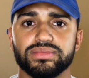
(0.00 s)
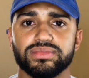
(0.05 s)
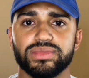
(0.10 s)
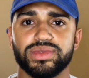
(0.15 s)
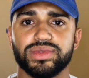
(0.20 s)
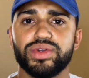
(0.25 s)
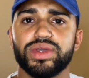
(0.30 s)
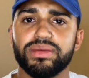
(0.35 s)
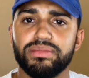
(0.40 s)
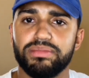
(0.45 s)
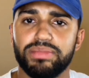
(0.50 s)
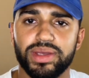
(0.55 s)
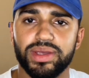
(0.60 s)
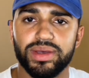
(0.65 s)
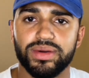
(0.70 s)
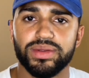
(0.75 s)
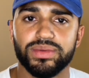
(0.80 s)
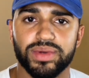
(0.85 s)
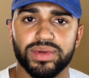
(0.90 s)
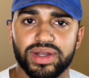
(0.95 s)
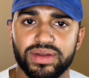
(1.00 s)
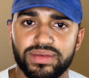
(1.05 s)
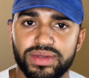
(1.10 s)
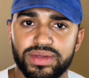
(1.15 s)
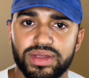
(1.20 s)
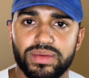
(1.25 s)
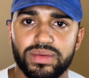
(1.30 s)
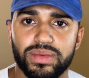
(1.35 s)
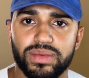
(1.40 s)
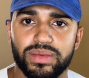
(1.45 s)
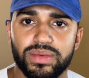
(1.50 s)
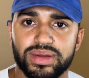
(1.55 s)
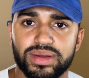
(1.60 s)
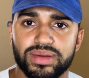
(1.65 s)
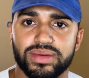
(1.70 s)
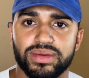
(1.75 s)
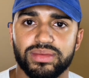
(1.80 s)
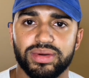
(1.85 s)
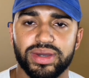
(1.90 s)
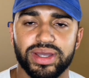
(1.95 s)
you can build whatever you
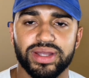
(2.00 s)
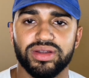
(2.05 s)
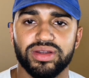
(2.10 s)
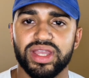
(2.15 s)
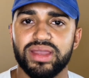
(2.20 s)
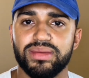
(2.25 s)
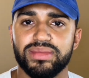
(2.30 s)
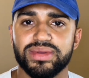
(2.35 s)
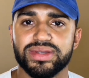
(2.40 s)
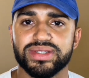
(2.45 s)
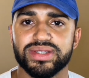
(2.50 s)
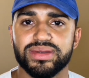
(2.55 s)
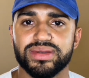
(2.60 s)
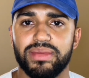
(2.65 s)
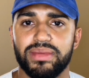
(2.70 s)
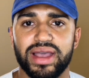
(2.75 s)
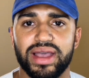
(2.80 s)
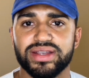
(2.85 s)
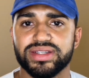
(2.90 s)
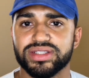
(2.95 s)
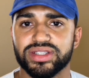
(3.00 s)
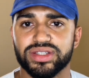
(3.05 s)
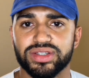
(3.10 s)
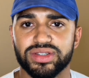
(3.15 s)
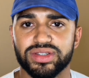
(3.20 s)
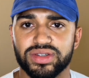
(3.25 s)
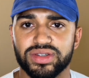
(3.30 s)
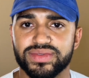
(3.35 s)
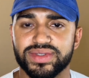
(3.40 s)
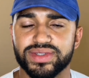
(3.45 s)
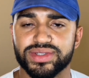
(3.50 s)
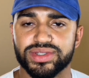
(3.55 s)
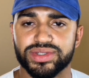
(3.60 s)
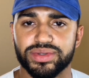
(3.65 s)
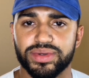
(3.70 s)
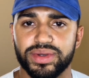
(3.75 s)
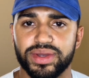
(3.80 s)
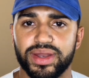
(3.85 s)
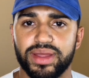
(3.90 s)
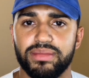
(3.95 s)
want, but Elohim is the master of
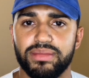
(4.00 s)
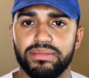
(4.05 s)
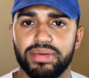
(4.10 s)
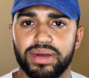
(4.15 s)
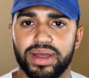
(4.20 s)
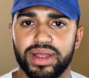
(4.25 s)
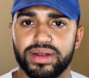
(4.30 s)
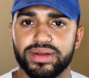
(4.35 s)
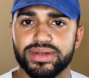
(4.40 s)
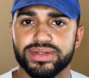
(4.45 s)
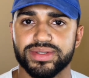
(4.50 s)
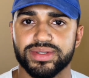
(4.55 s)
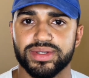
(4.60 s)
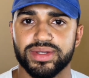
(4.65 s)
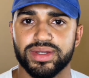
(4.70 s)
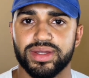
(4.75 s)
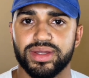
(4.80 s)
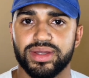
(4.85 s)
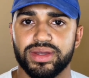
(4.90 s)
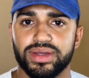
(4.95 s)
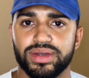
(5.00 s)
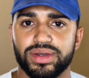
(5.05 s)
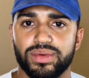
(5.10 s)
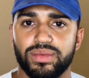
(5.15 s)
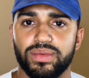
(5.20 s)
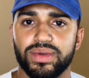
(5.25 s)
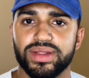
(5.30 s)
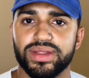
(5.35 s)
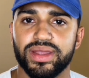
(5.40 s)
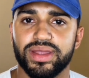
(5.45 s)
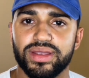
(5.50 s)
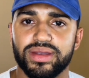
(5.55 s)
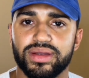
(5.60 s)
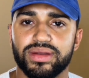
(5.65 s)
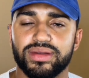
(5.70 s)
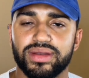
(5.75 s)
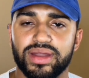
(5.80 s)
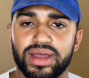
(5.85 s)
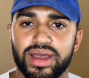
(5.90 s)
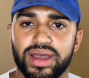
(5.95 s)
destroying empires when they are
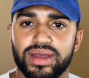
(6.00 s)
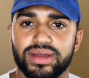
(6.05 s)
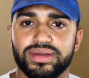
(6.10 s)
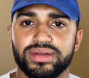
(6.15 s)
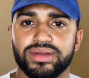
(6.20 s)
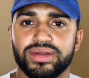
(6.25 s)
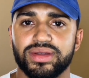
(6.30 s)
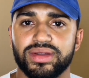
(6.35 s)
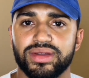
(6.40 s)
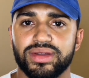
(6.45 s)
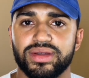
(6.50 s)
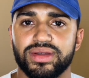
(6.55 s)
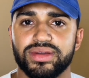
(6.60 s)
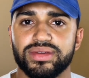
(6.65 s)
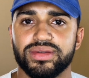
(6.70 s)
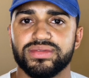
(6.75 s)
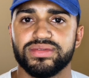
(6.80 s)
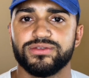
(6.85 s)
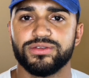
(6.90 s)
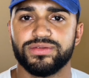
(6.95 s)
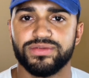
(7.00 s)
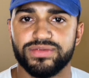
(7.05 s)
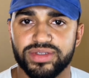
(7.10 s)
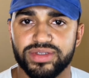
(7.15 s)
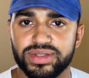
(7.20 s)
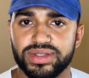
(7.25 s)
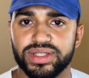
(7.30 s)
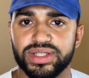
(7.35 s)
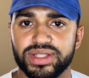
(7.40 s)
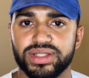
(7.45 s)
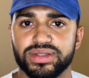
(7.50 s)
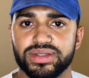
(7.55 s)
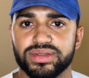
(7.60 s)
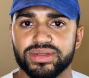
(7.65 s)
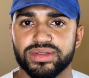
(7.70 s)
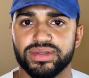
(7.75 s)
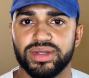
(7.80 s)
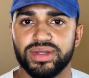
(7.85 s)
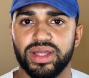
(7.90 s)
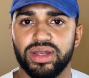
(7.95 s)
not fulfilling
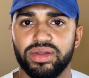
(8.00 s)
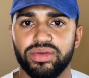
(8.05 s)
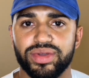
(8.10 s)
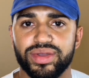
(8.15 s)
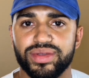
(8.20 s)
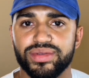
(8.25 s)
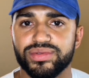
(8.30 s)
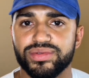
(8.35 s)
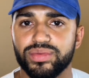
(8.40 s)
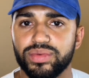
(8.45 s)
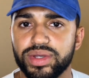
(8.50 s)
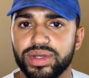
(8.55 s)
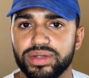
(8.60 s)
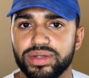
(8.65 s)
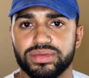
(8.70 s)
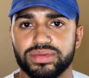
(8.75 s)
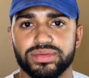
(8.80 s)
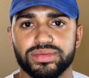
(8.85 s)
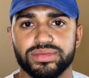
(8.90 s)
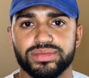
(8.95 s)
Elohim's will.